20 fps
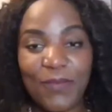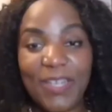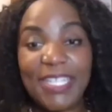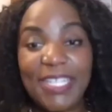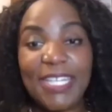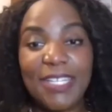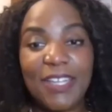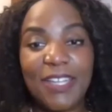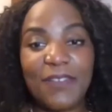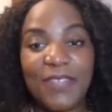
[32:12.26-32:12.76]

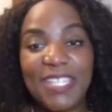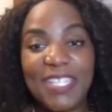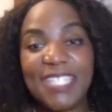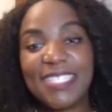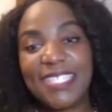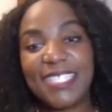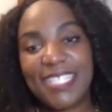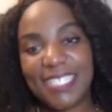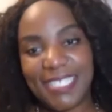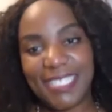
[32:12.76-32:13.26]
enough, it is
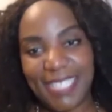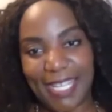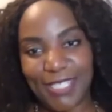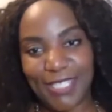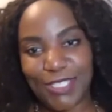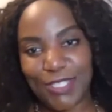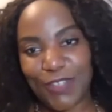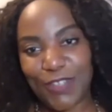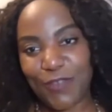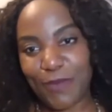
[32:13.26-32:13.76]
an
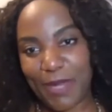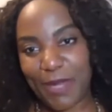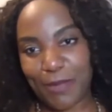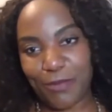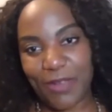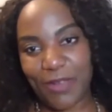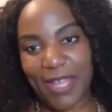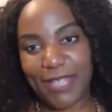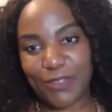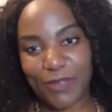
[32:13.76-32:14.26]
extension of my
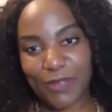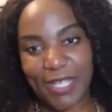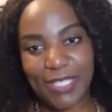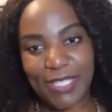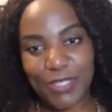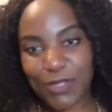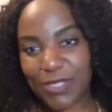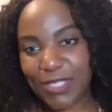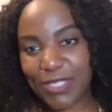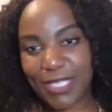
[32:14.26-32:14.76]
brand, right?
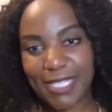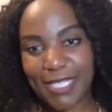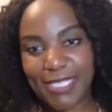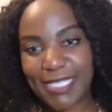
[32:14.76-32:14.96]
So as a consensus